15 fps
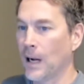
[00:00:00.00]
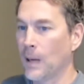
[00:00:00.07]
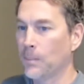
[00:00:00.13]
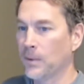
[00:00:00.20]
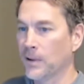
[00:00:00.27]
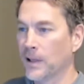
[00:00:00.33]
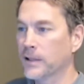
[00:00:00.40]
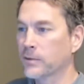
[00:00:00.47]
mm-hmm. about,
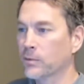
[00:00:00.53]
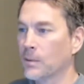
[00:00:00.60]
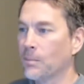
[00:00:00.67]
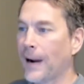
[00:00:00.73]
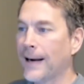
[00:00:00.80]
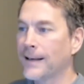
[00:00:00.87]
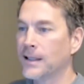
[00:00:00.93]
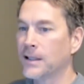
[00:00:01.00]
but let's
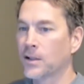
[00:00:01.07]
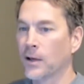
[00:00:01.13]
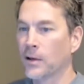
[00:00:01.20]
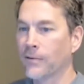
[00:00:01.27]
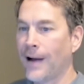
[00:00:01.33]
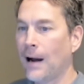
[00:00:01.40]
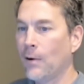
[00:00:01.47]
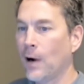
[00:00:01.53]
remind each other
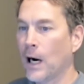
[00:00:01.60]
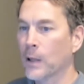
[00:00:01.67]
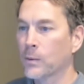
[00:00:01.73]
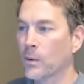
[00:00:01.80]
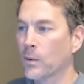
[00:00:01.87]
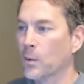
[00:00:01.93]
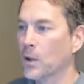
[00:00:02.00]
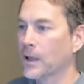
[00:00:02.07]
of how hard
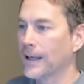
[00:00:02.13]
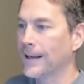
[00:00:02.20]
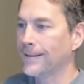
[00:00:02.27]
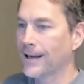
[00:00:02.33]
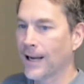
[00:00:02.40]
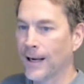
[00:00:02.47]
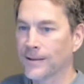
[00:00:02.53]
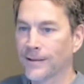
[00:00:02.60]
we're working
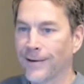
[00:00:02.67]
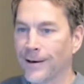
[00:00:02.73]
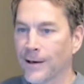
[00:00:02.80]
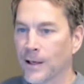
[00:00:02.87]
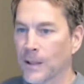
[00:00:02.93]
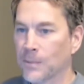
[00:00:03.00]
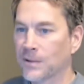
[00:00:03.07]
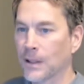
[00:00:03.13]
and the kinds of
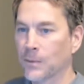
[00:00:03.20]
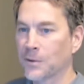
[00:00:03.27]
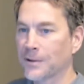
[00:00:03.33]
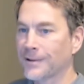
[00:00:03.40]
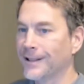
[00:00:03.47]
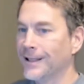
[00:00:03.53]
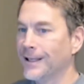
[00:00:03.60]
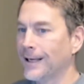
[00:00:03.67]
outcomes that
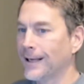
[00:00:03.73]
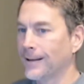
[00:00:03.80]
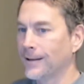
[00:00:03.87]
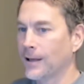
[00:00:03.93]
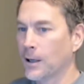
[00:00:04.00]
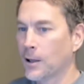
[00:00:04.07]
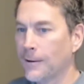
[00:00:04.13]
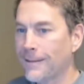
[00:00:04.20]
we're seeing and
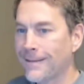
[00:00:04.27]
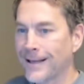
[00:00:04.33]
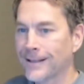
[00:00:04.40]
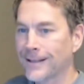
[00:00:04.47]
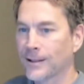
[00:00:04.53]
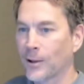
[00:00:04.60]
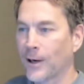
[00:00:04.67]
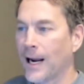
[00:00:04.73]
the good things
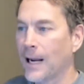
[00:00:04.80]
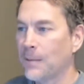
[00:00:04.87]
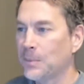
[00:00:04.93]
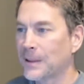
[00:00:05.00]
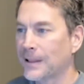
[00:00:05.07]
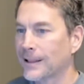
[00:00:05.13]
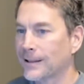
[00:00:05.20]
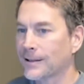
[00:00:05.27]
that are
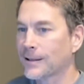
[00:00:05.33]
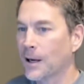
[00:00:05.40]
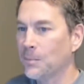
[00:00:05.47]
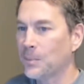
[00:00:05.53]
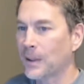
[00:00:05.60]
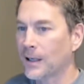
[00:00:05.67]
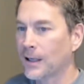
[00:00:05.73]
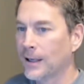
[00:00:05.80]
happening in this
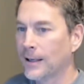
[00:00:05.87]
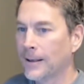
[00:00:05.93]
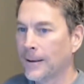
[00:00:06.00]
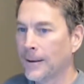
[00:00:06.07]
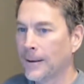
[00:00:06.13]
company,